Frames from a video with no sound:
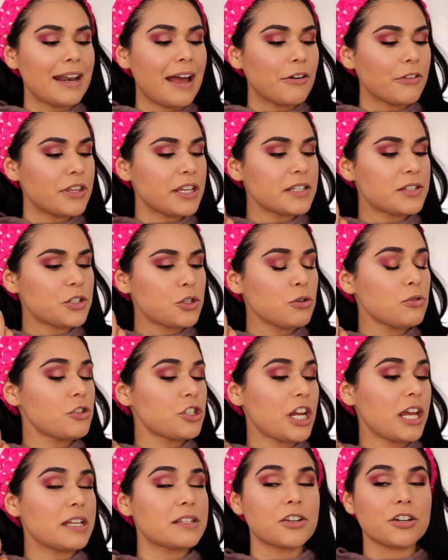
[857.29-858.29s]
Now, these two
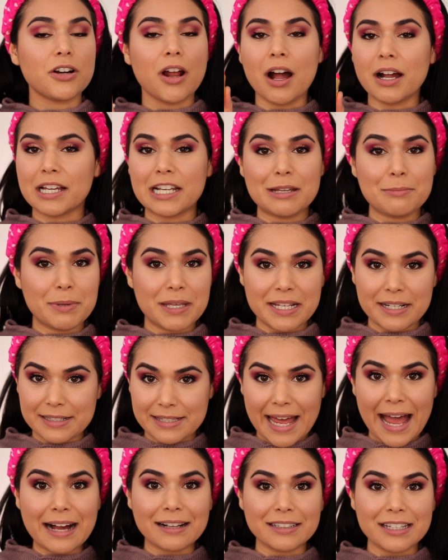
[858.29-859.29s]
shades are not gonna be
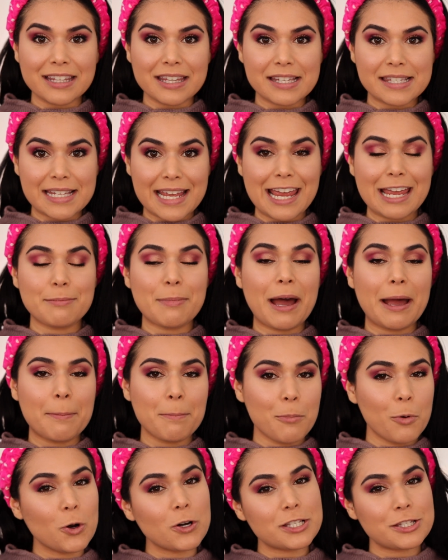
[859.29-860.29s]
exactly the same.
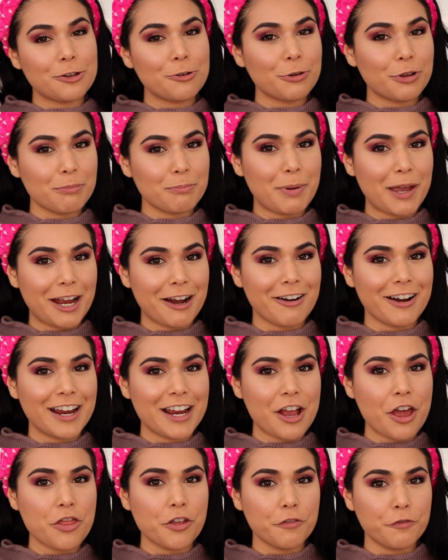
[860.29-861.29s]
I'm more so
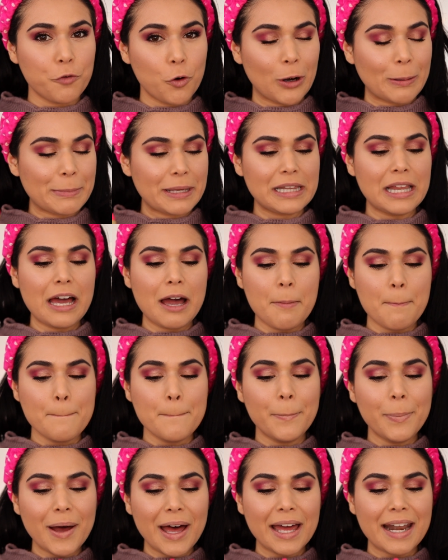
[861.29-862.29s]
comparing the formula,
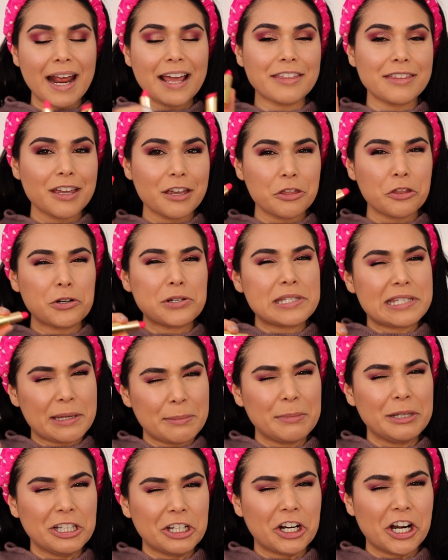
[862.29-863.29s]
but I think they're
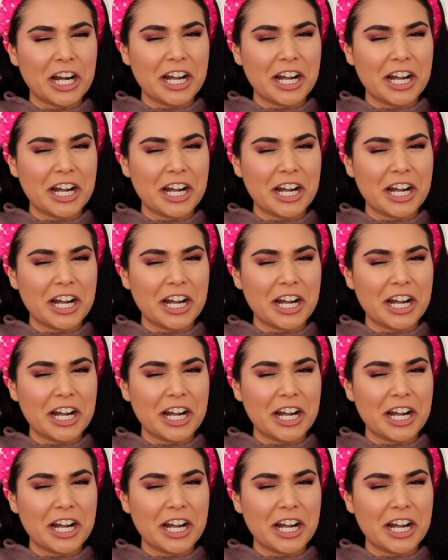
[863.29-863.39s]
similar